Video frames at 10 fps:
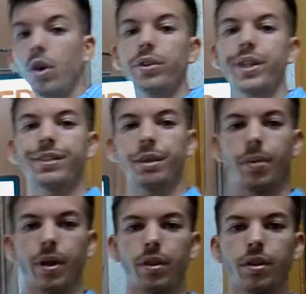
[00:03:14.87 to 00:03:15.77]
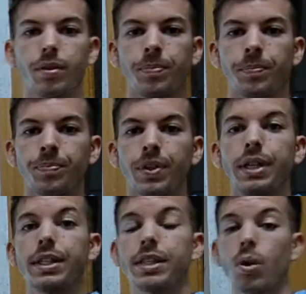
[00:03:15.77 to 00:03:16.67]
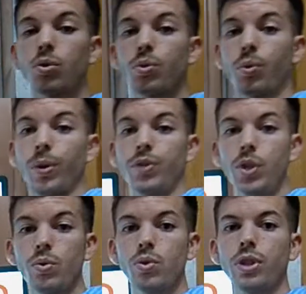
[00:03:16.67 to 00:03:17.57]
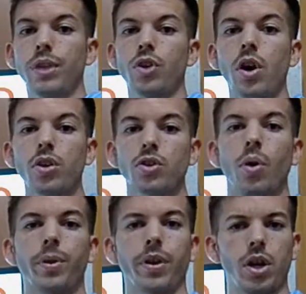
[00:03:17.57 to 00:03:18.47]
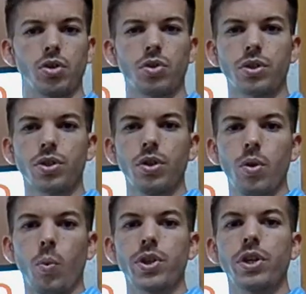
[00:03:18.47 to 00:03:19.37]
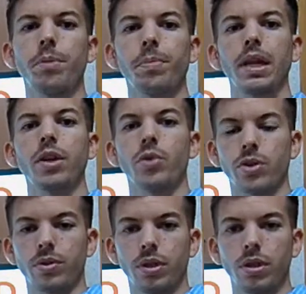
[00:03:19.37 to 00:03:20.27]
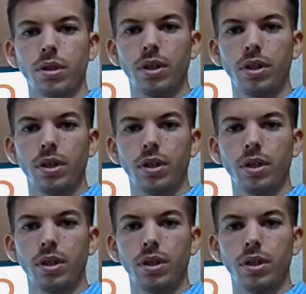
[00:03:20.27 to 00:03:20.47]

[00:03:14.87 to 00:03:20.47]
on the seabed. This allows to reduce the charge over the anchors, which are mainly horizontal,